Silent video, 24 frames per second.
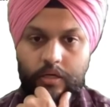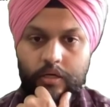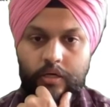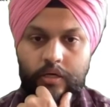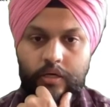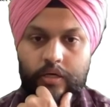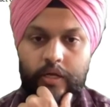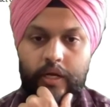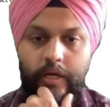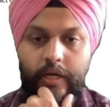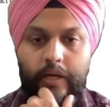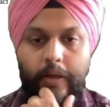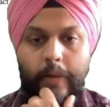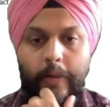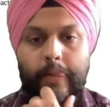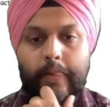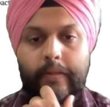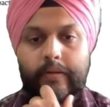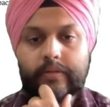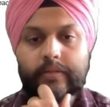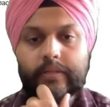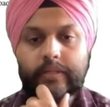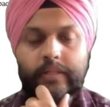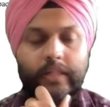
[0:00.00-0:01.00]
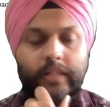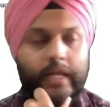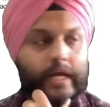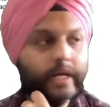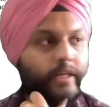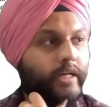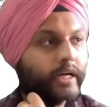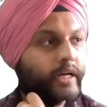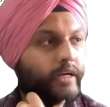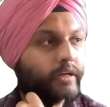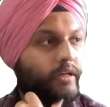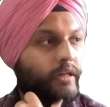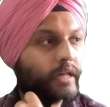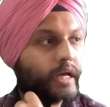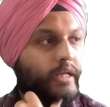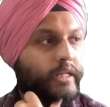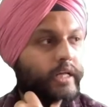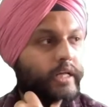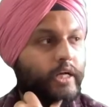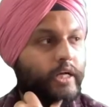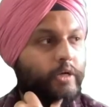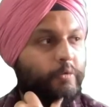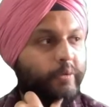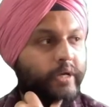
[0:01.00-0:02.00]
Right, like
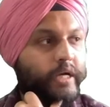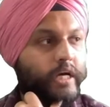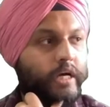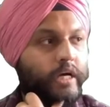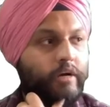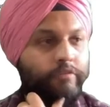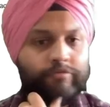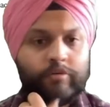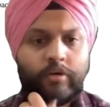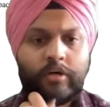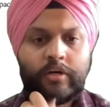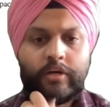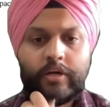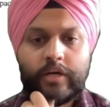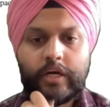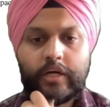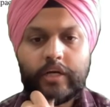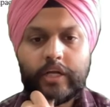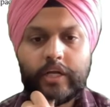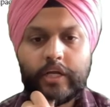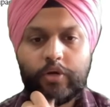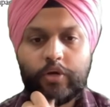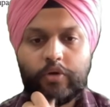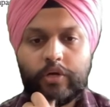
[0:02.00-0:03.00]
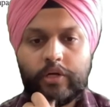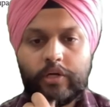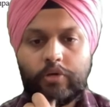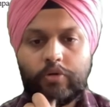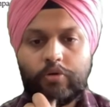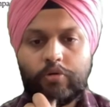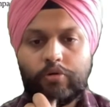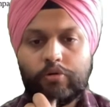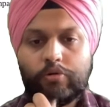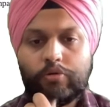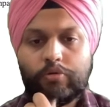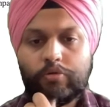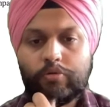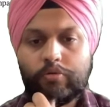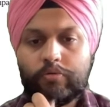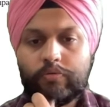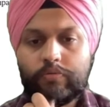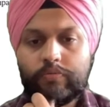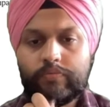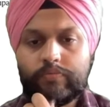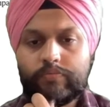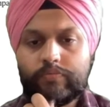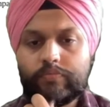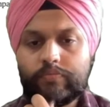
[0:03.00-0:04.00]
that, we have a drug regulator
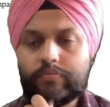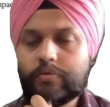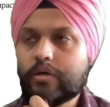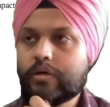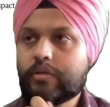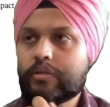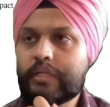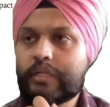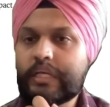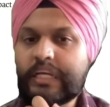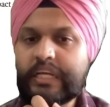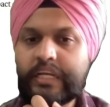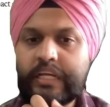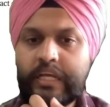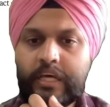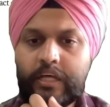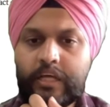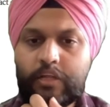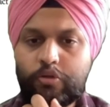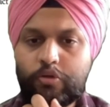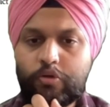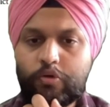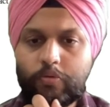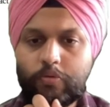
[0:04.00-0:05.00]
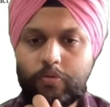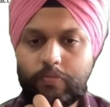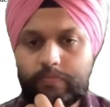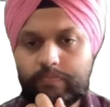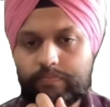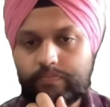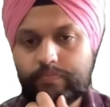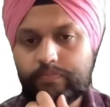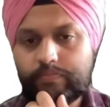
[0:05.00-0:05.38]
also, CDSO.